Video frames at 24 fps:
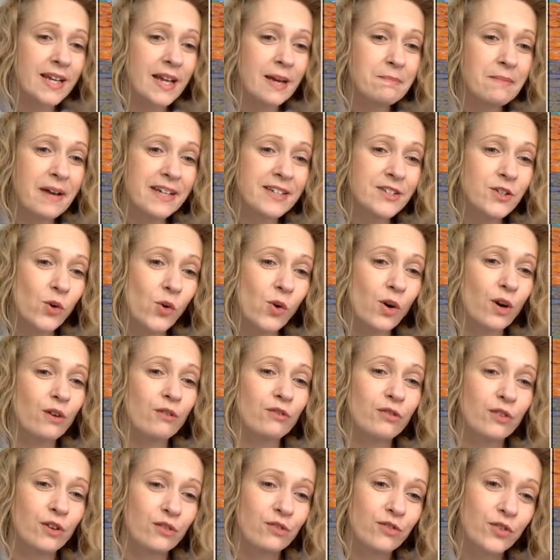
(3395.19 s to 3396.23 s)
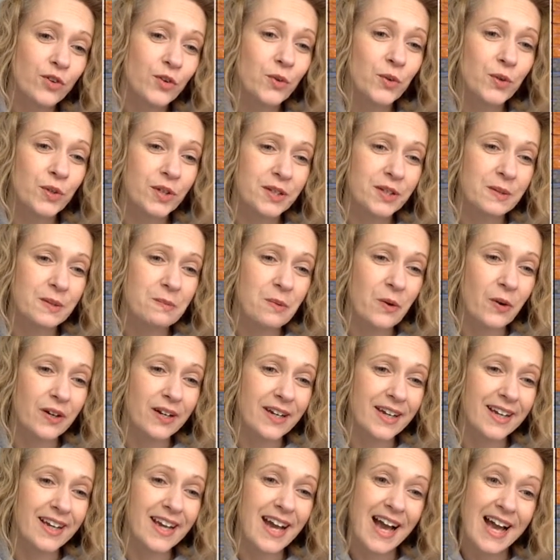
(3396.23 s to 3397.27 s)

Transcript: at my door for food in the morning.